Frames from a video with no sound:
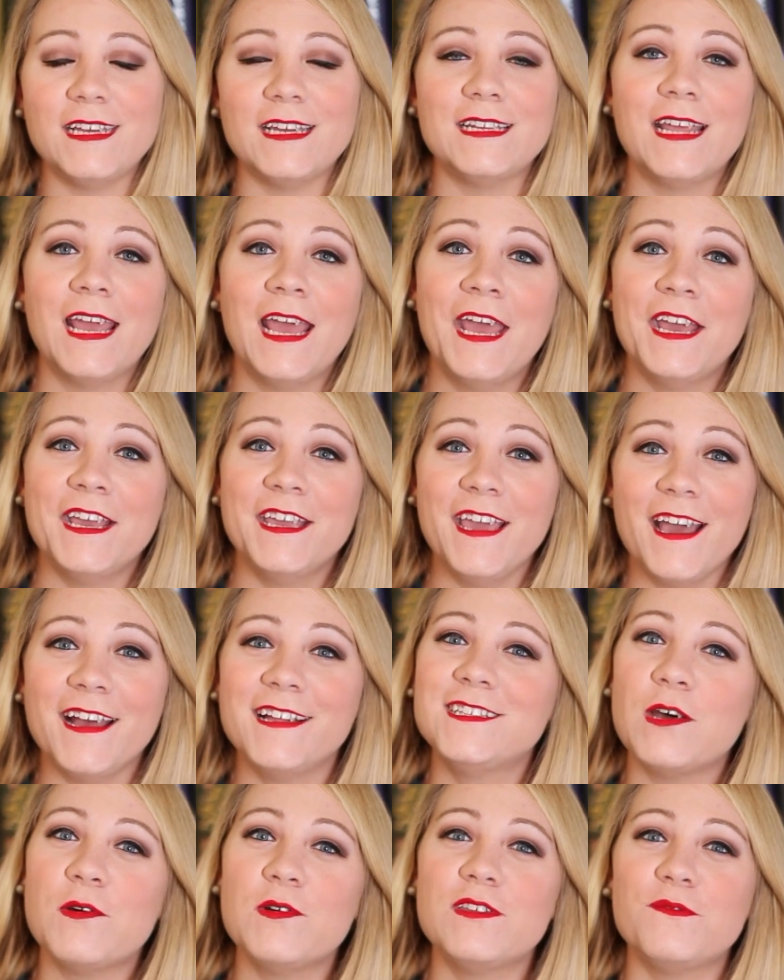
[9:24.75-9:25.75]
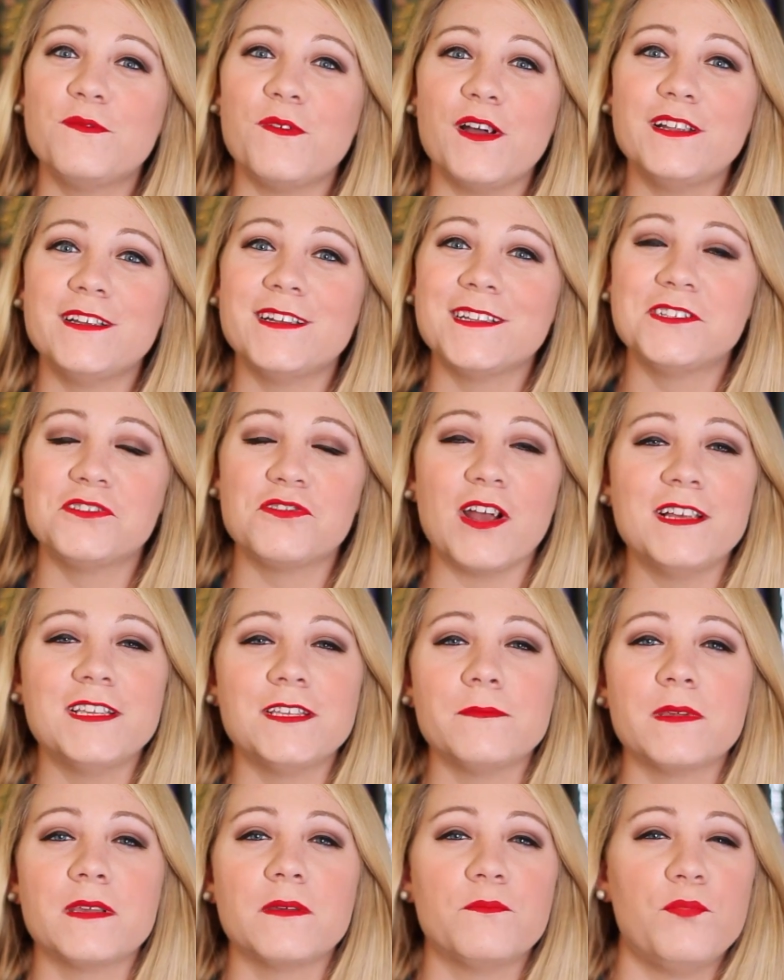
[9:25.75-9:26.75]
And yeah, it's always fun to try
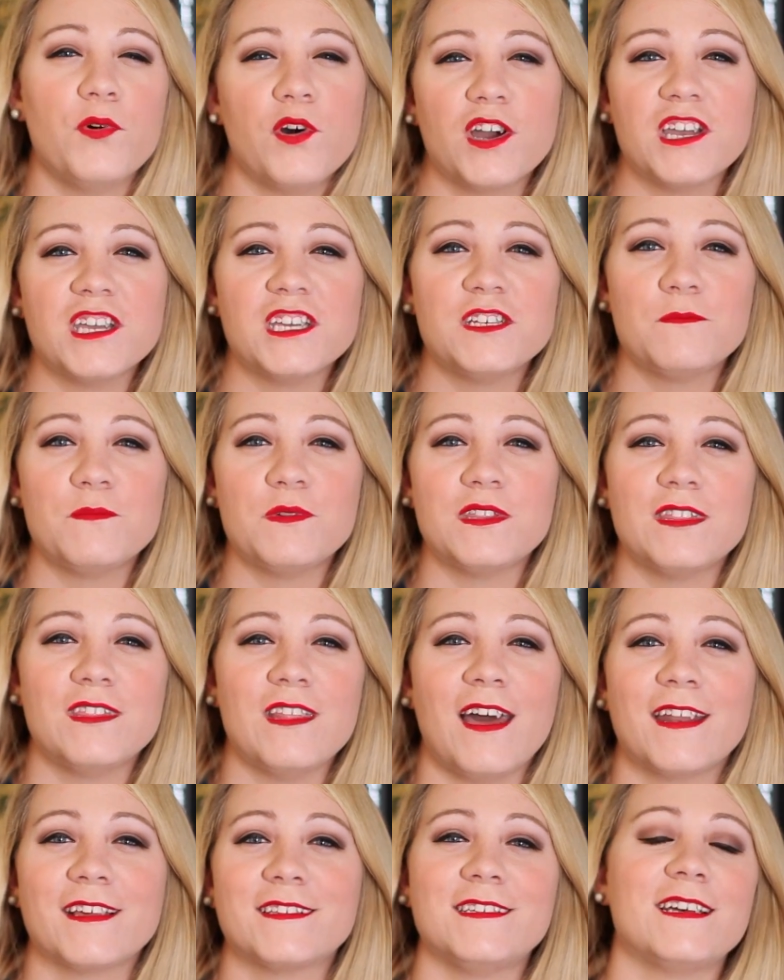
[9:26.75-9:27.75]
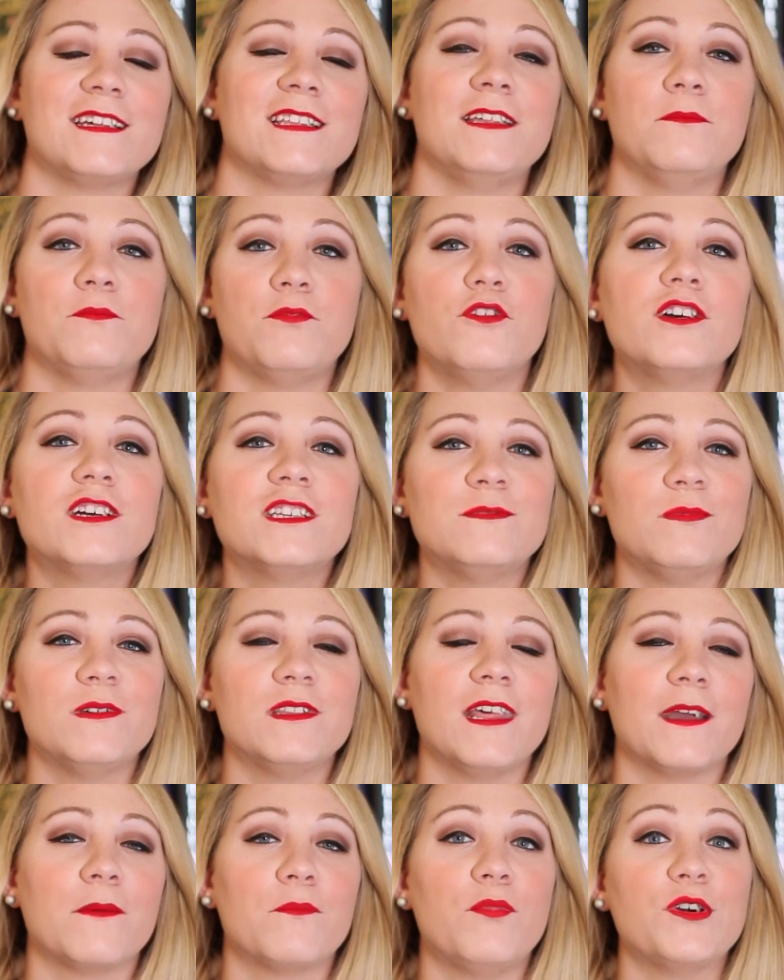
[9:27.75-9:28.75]
something bookish, but not exactly books,
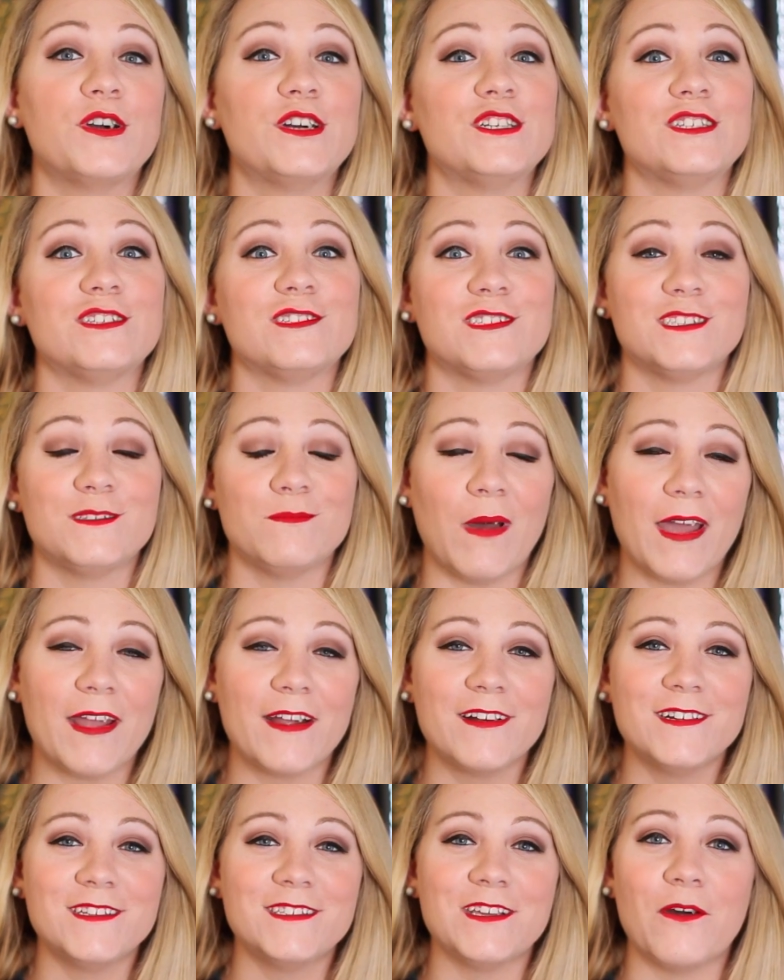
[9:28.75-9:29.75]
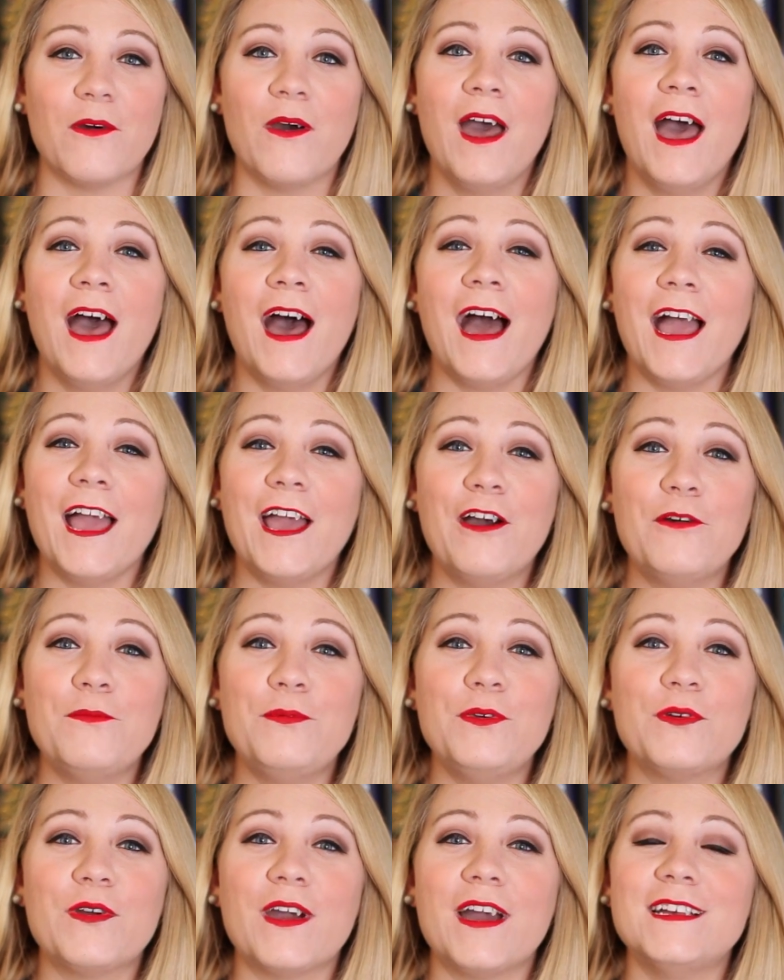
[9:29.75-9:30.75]
but like bookish inspired. So I hope
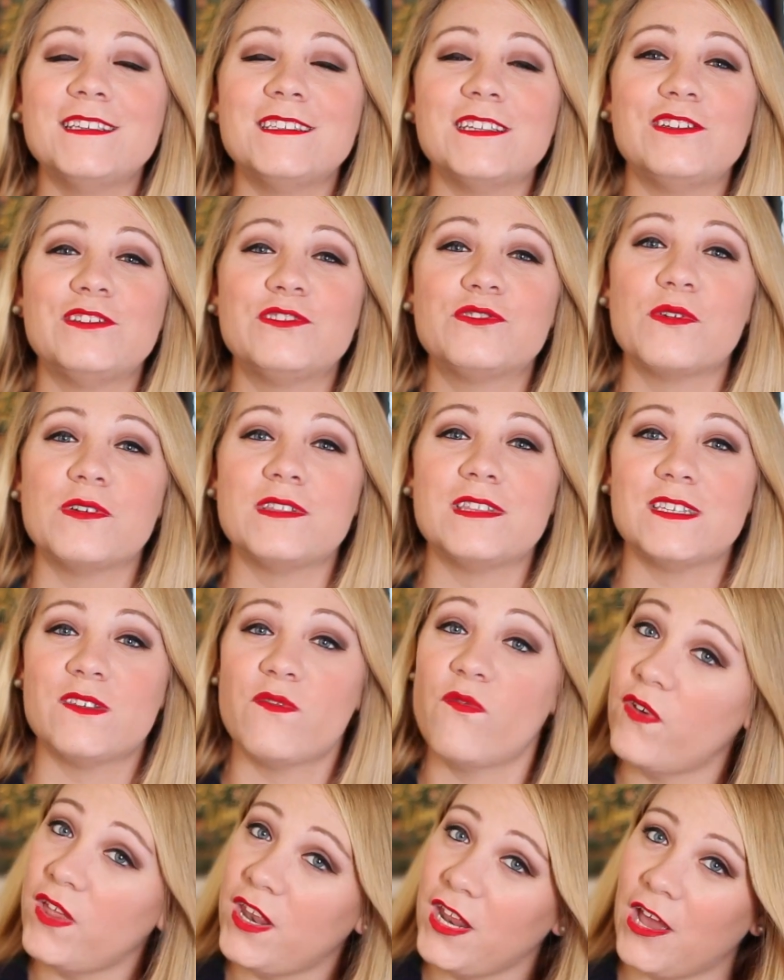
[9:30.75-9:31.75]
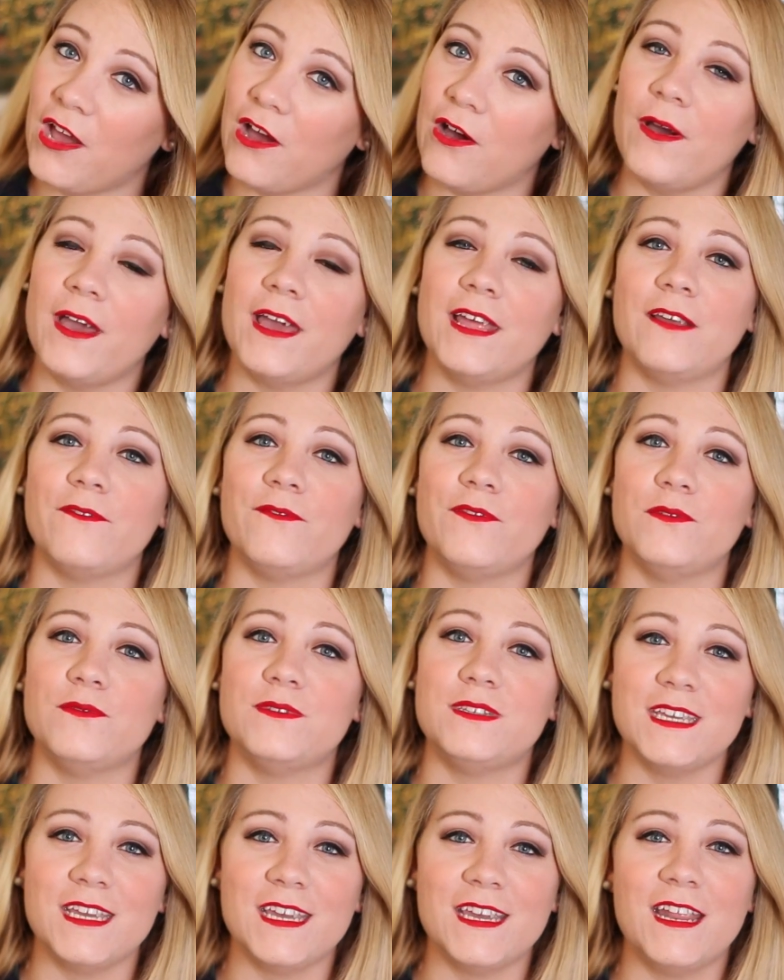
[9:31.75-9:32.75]
you guys enjoyed this video, and if you
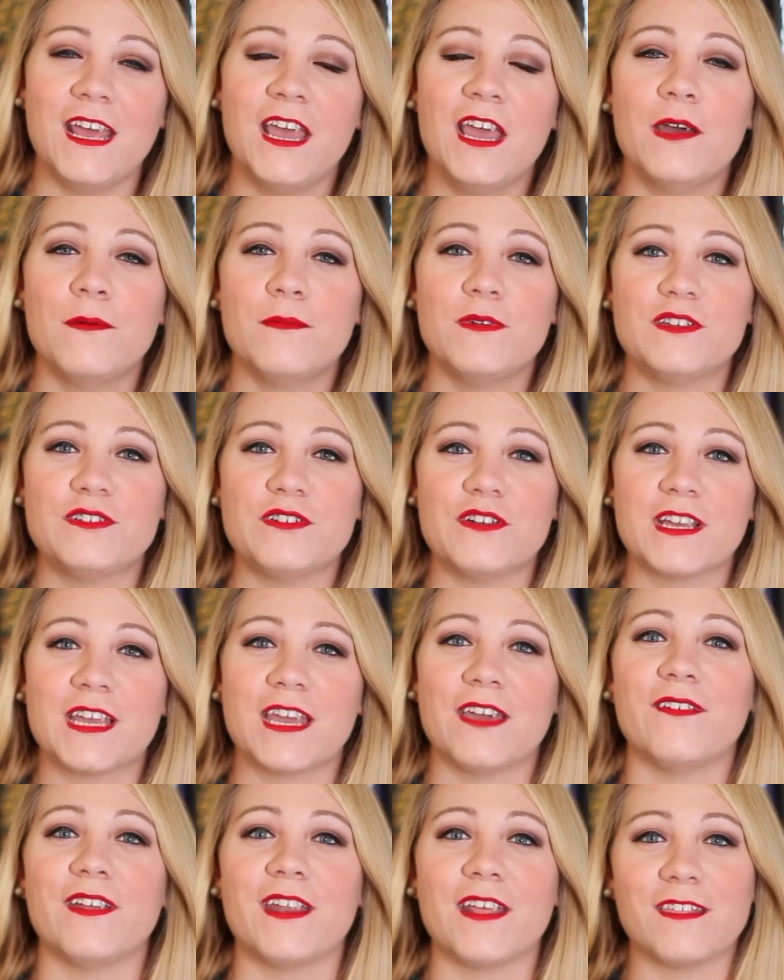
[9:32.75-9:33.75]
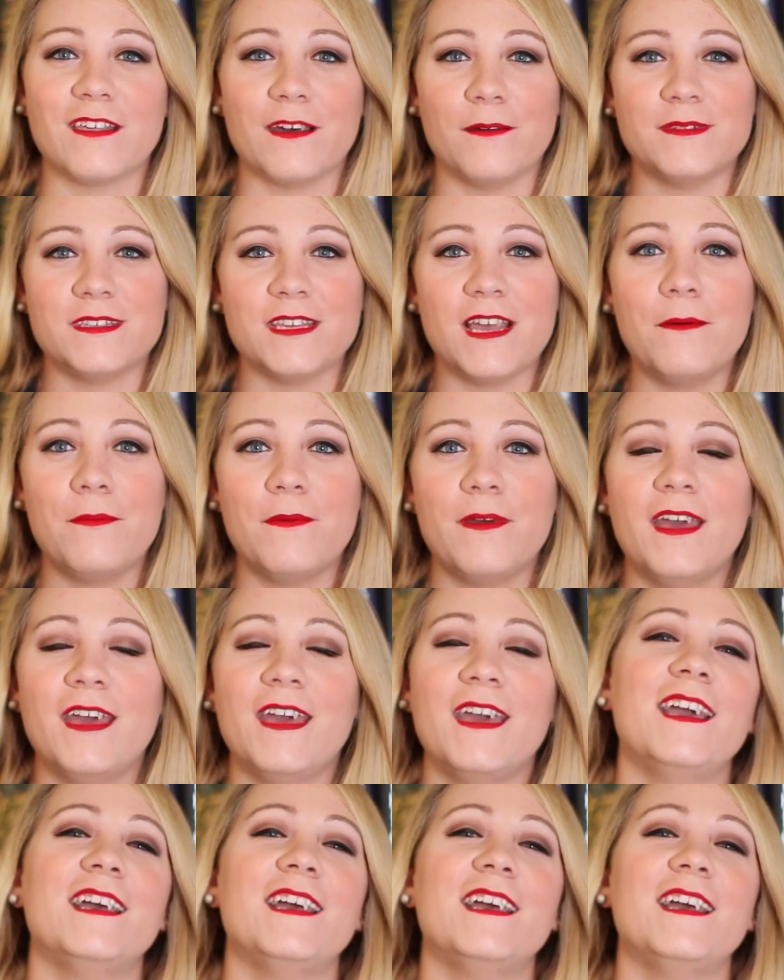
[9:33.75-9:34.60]
did, be sure to give it a thumbs up.